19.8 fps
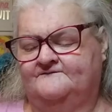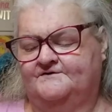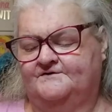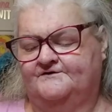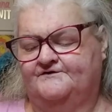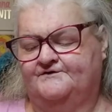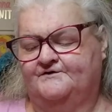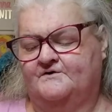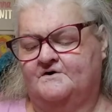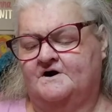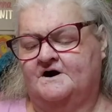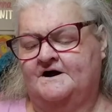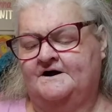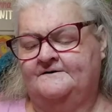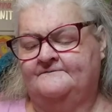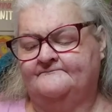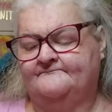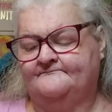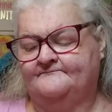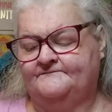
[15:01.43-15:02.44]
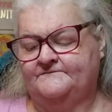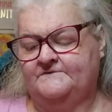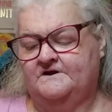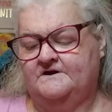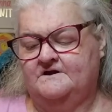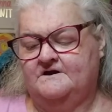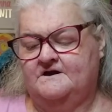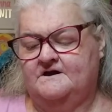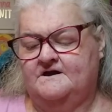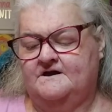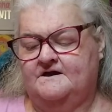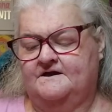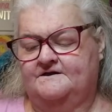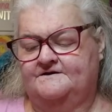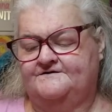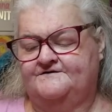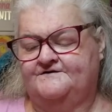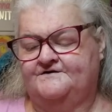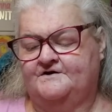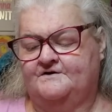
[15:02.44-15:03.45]
feel so hot,
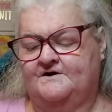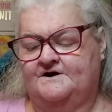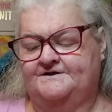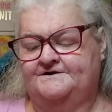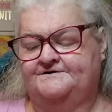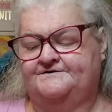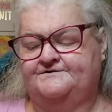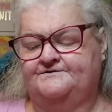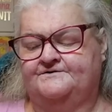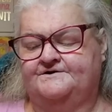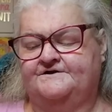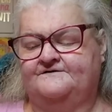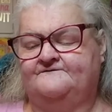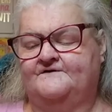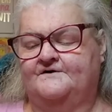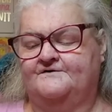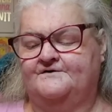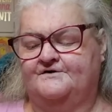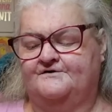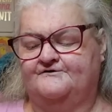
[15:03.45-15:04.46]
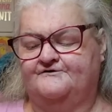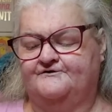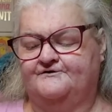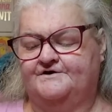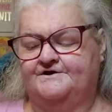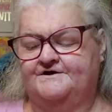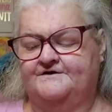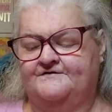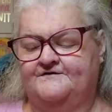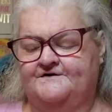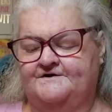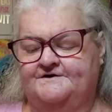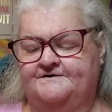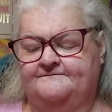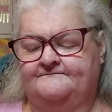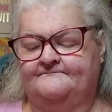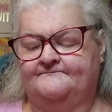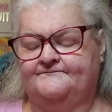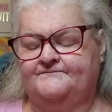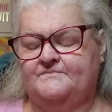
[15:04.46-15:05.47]
and so I didn't do any photos or
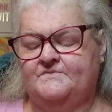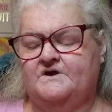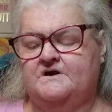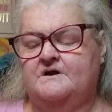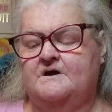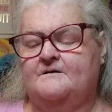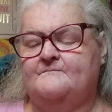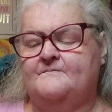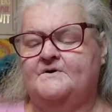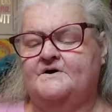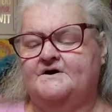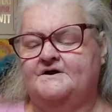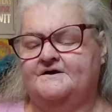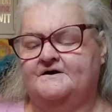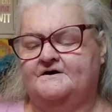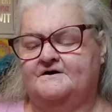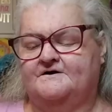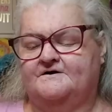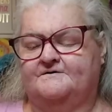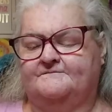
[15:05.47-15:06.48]
anything. But